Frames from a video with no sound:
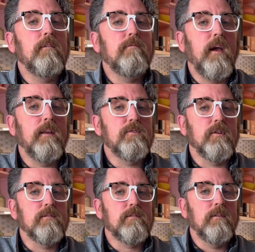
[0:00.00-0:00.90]

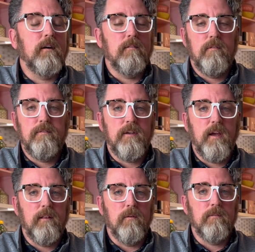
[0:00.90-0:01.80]
advantages of a
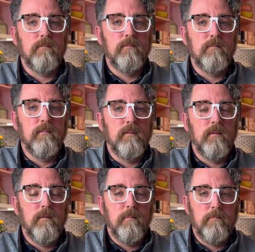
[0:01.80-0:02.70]
VA loan?
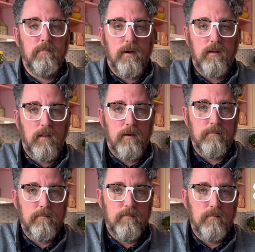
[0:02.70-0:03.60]
Buckle up,
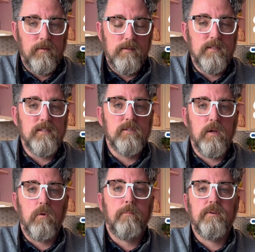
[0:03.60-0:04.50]

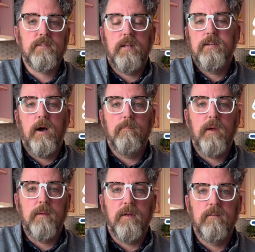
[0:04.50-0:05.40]
0% down
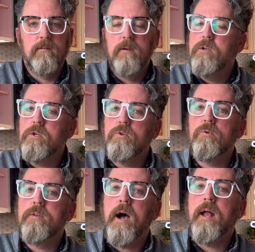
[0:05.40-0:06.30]
payment. You do
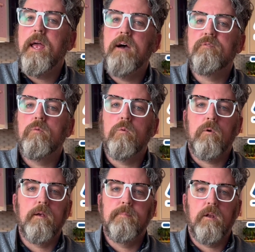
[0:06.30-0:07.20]
not have to
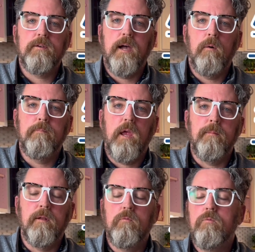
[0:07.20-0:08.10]
worry about a down
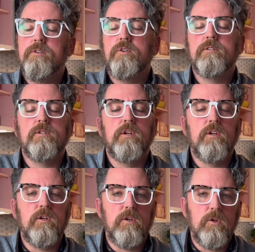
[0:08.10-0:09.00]
payment, which is
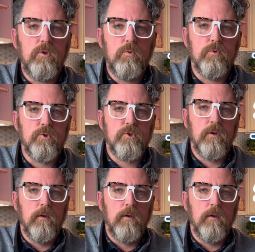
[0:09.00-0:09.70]
huge.